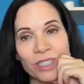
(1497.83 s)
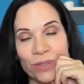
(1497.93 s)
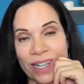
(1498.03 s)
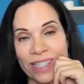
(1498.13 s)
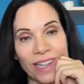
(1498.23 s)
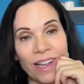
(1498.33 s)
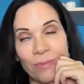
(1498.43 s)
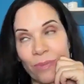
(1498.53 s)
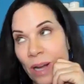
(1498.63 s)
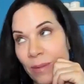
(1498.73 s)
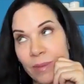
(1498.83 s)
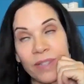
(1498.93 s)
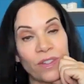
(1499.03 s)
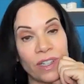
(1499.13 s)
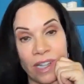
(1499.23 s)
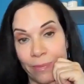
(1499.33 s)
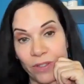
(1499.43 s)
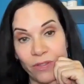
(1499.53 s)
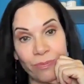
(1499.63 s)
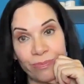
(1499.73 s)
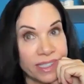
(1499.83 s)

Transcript: I'm sure it drags on probably for a couple of